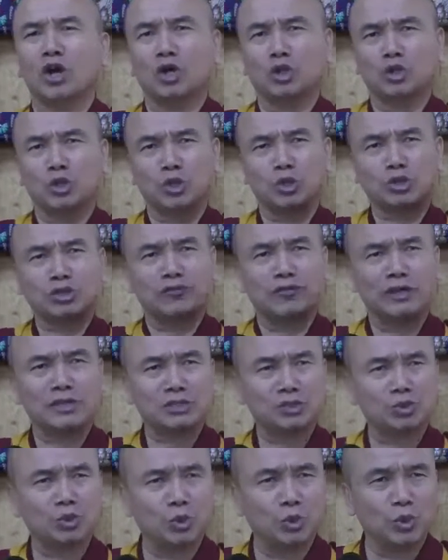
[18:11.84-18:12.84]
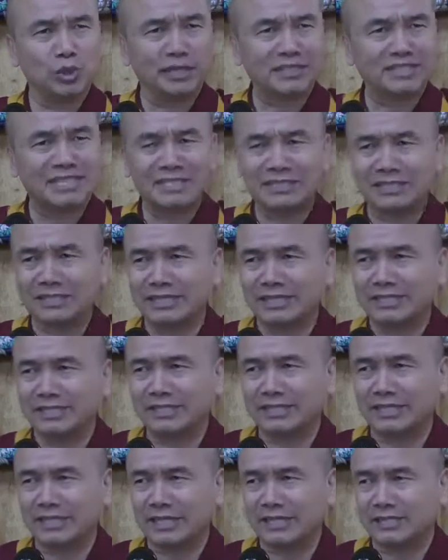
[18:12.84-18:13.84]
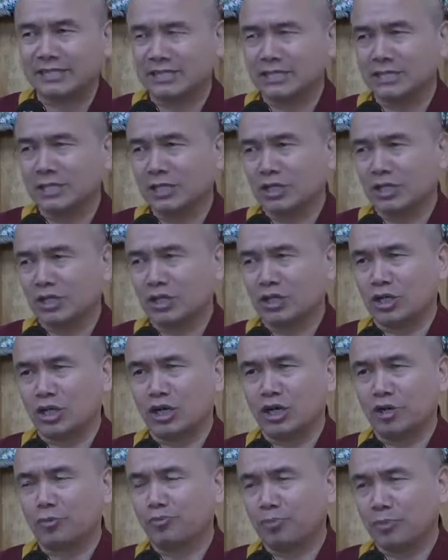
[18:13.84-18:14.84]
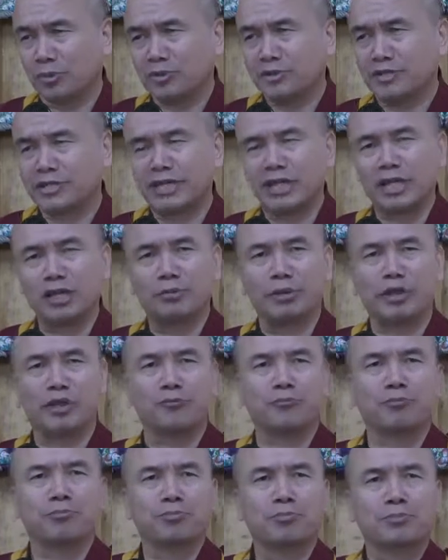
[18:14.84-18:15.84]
Those of us who attended yesterday's talk, tell me,